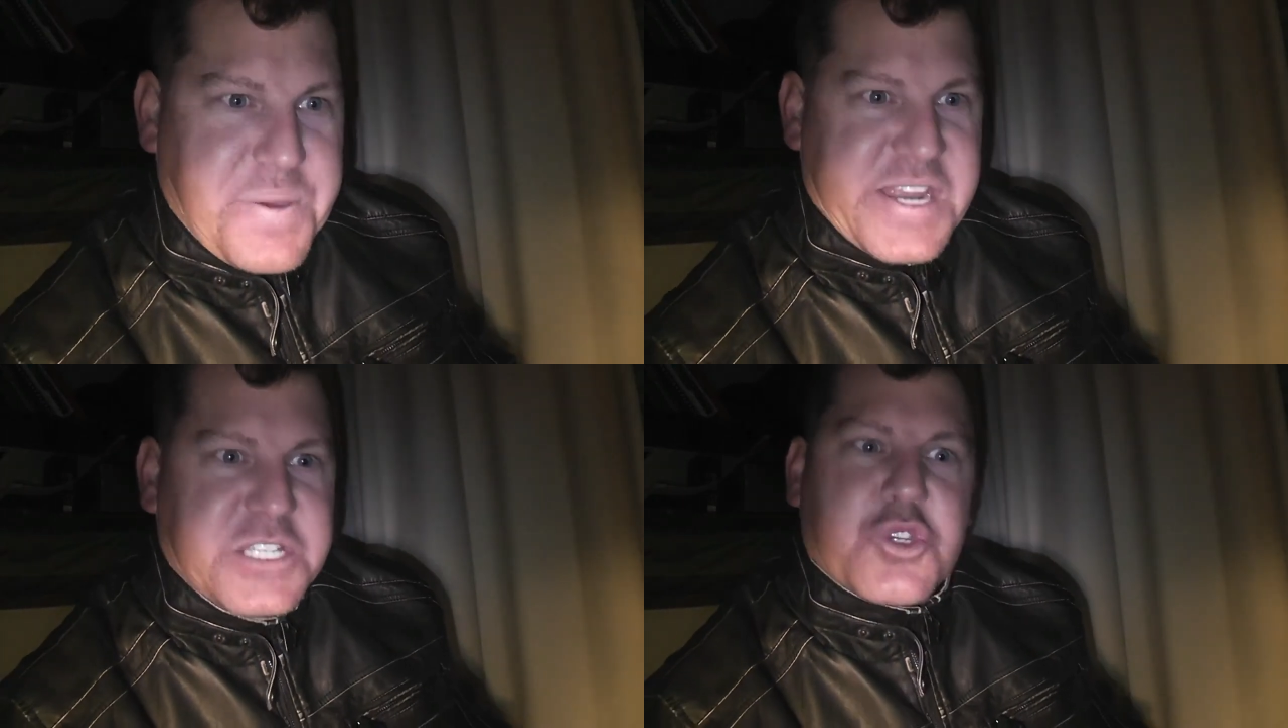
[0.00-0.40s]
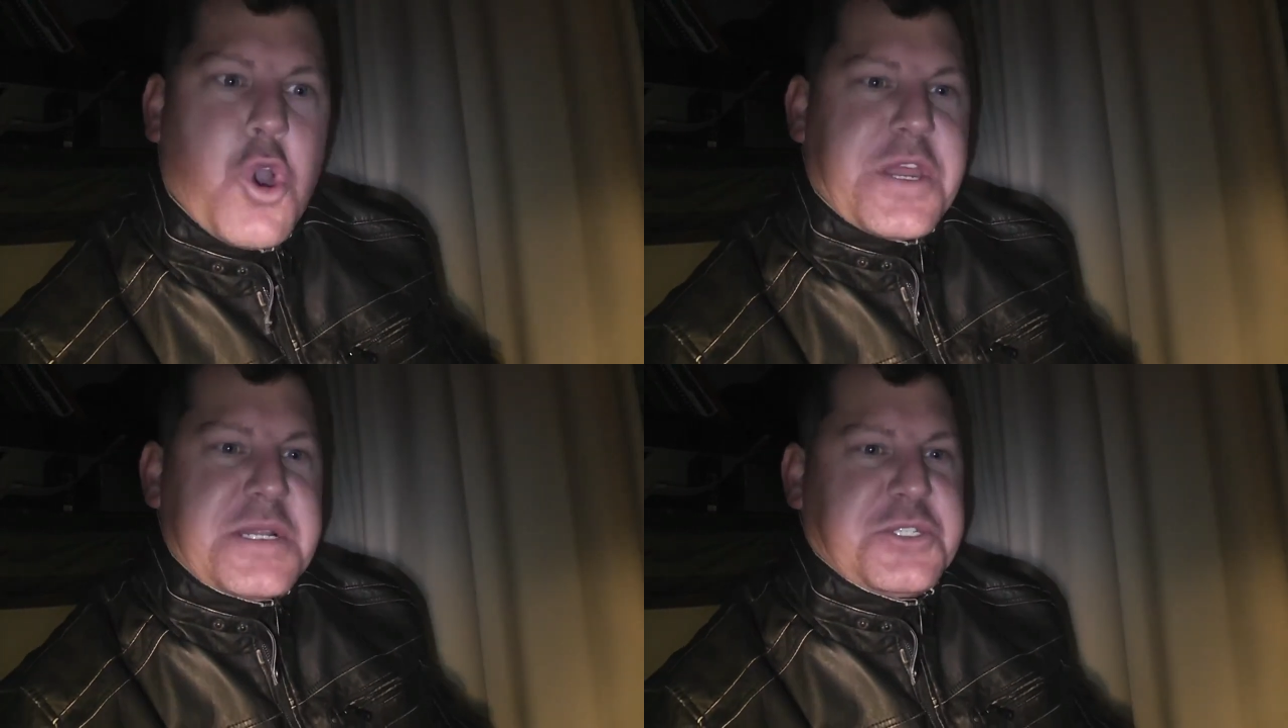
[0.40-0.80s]
But he's
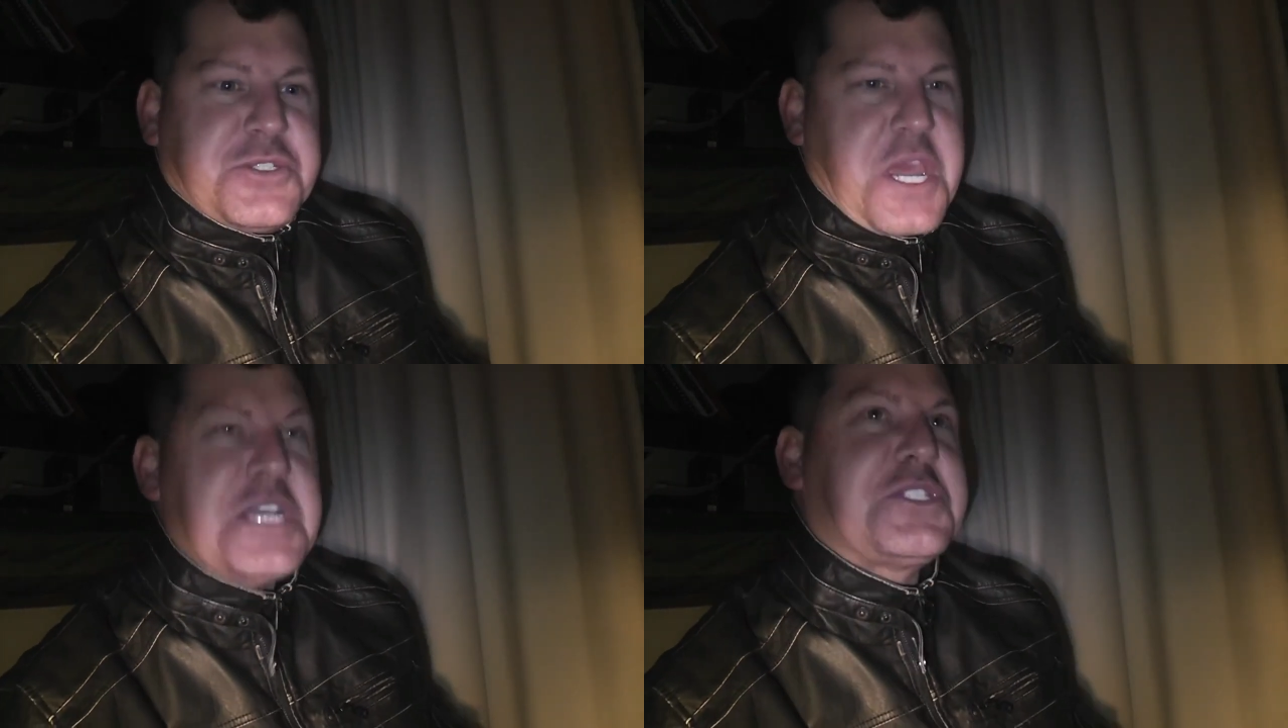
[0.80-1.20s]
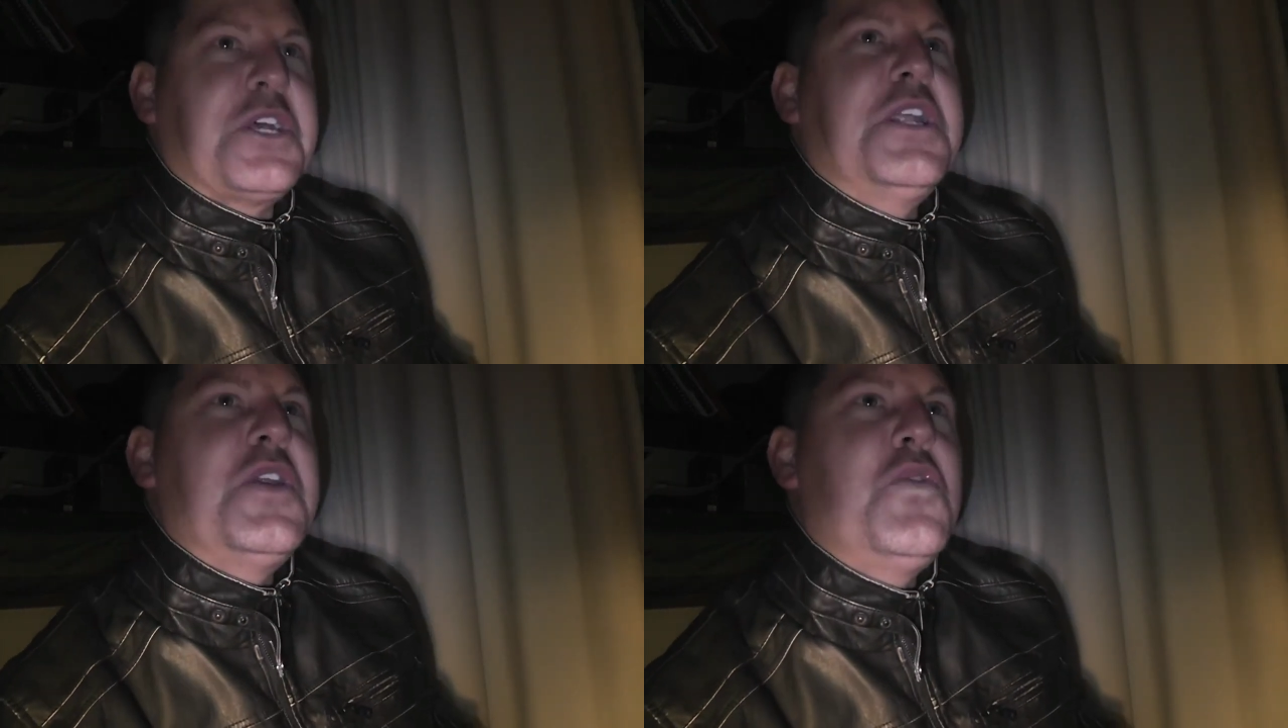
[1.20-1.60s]
got a
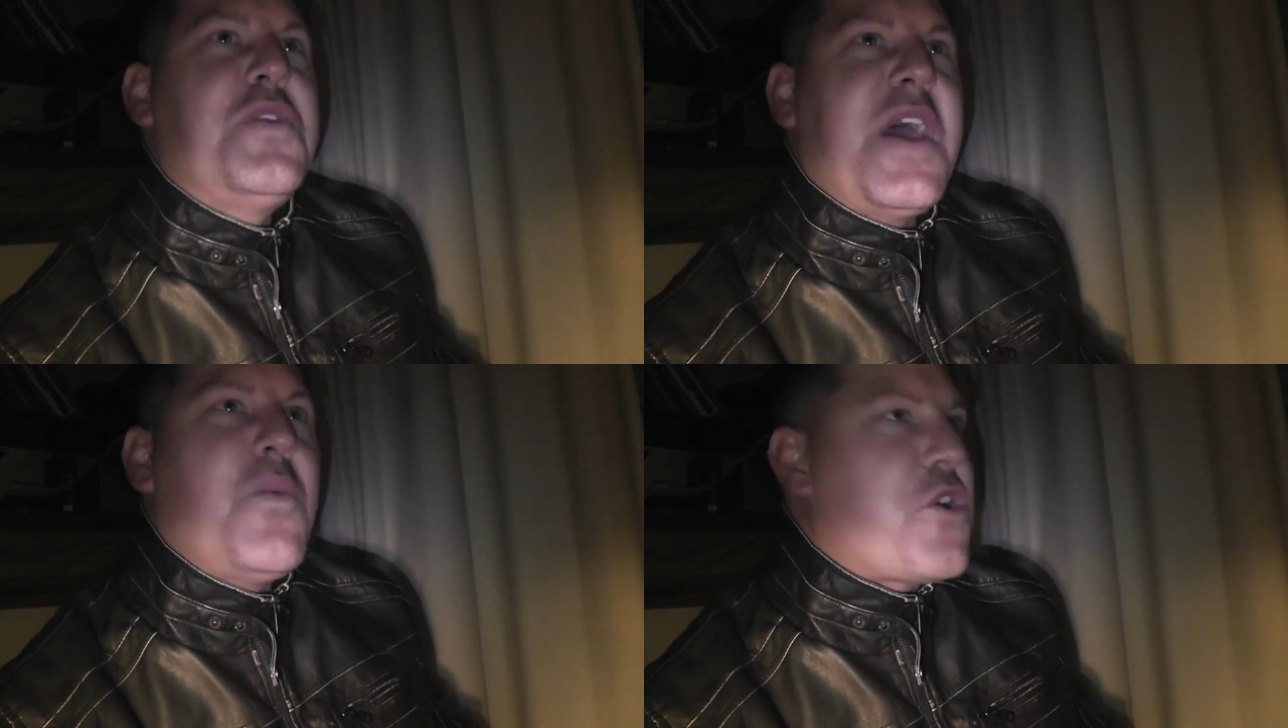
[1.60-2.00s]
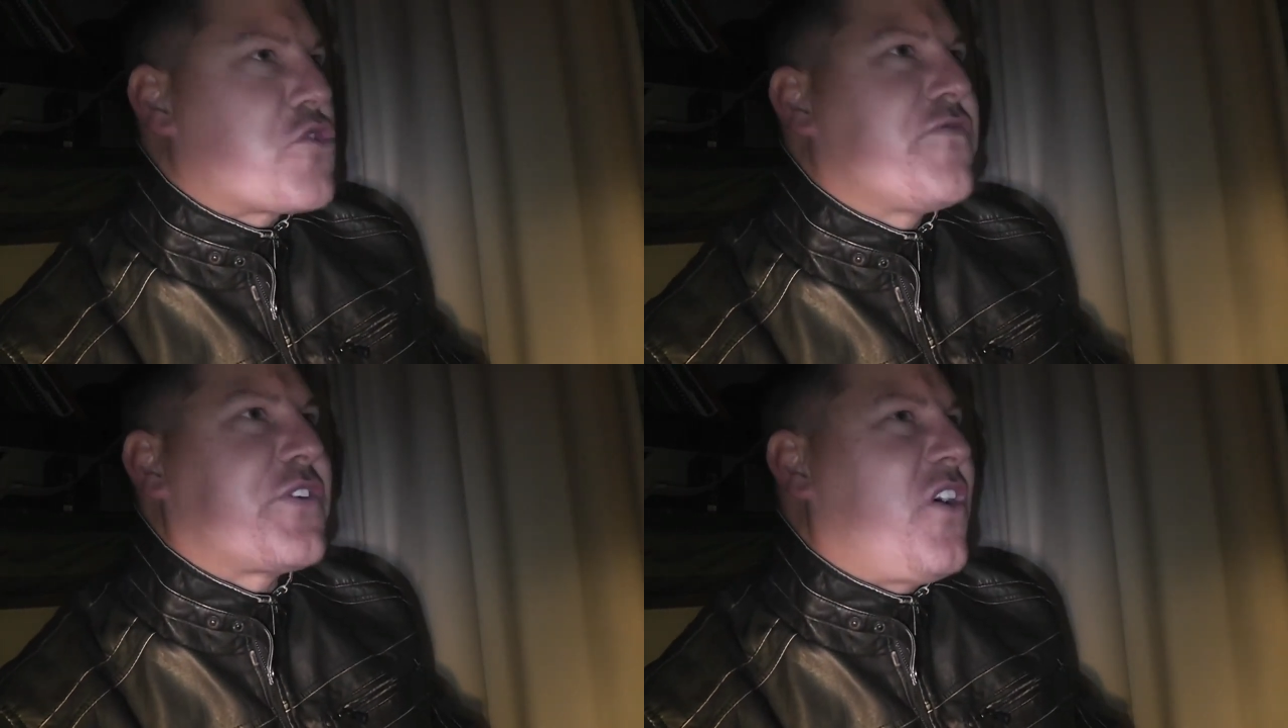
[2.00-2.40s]
decent little
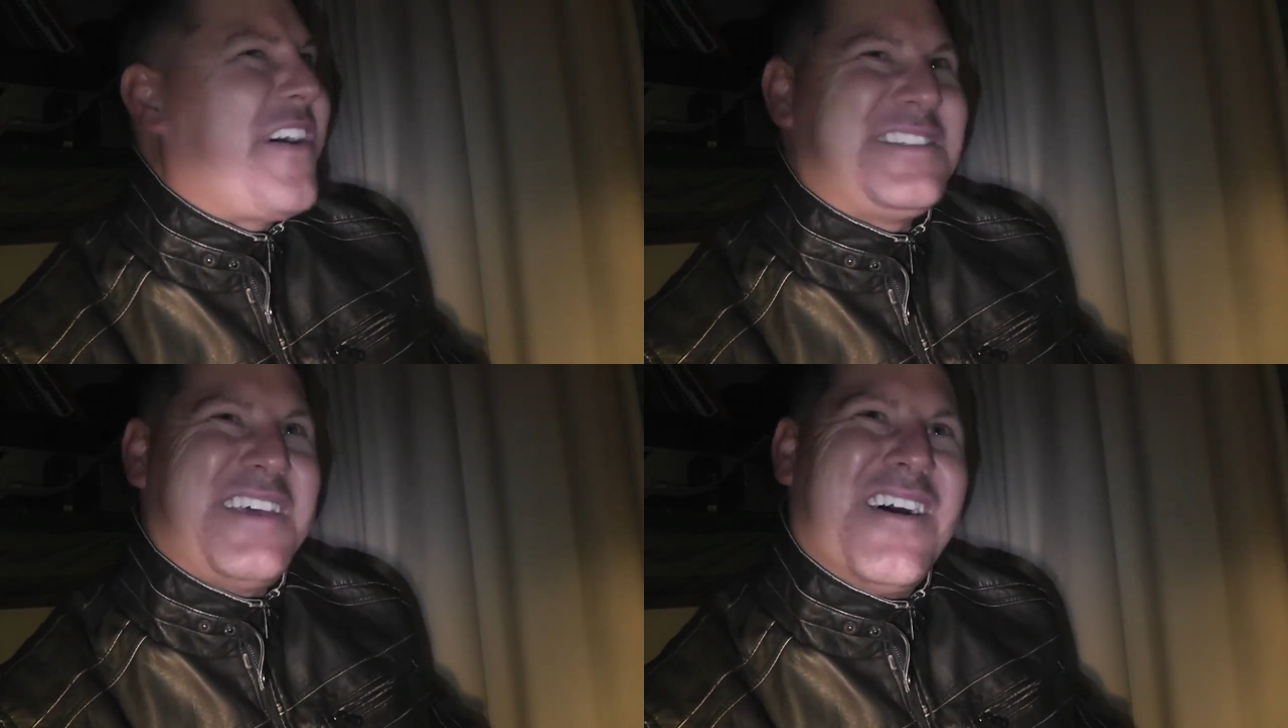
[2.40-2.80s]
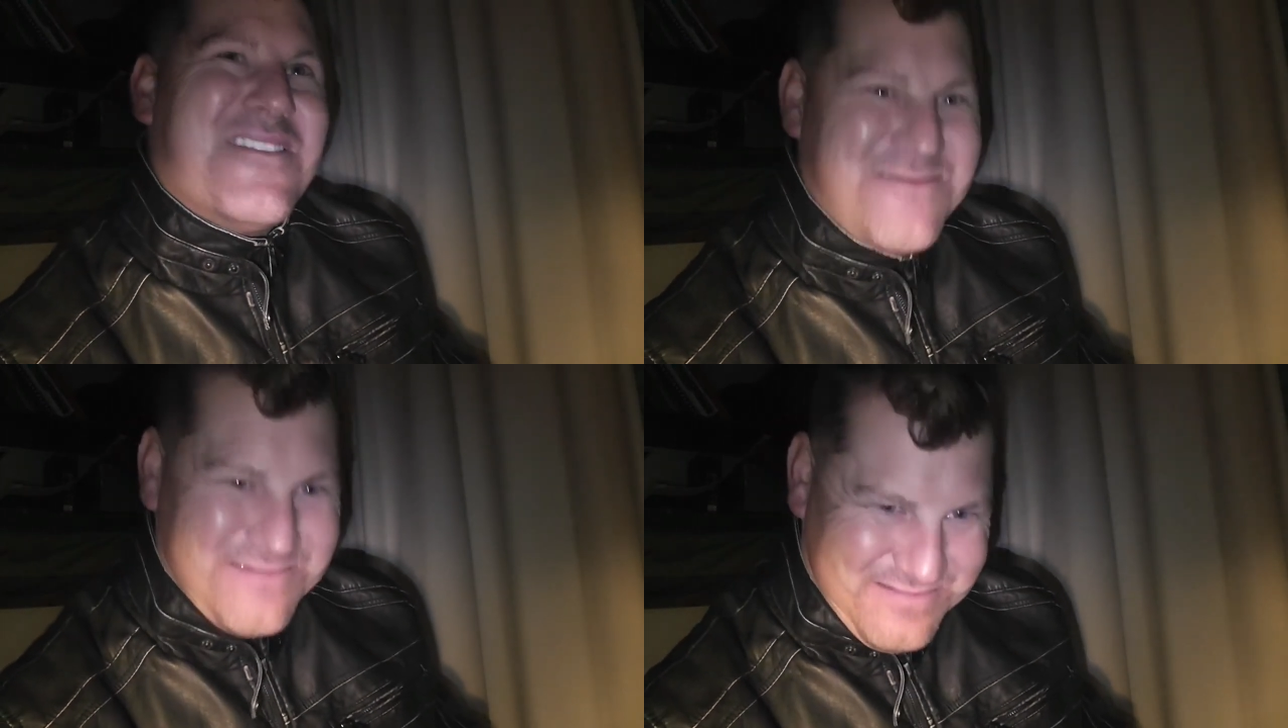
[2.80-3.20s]
network of
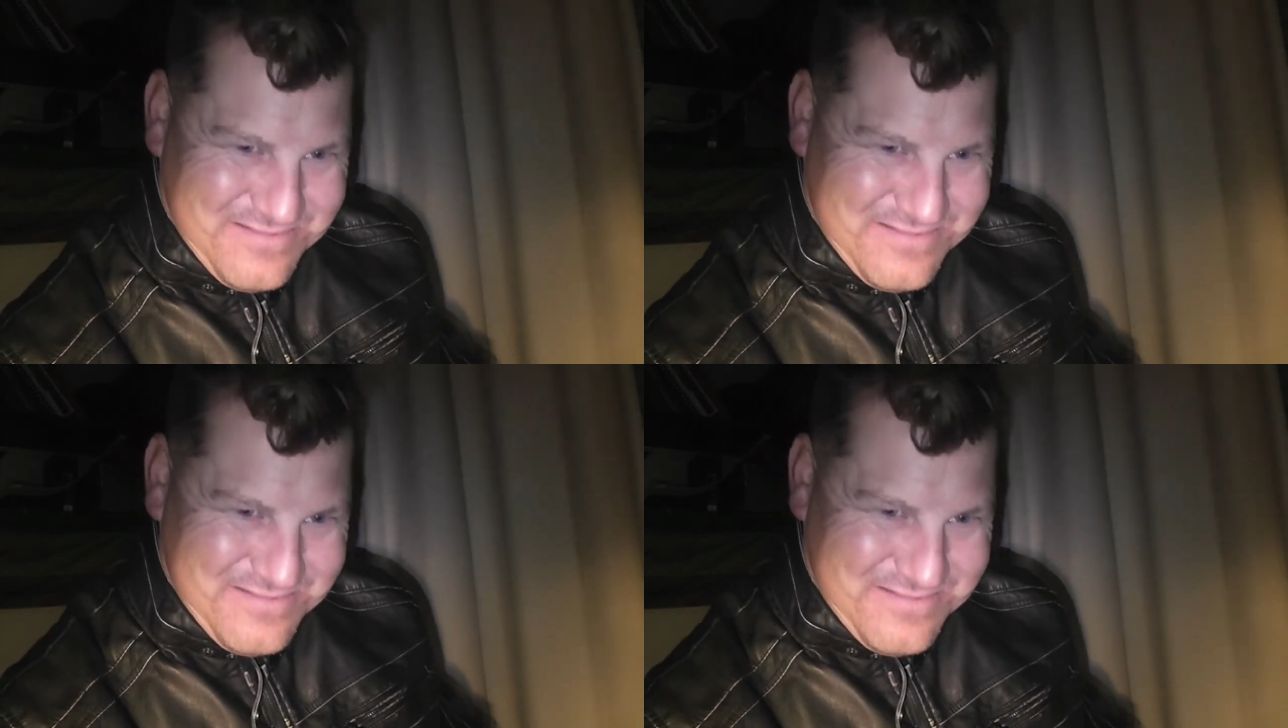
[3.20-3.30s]
clientele.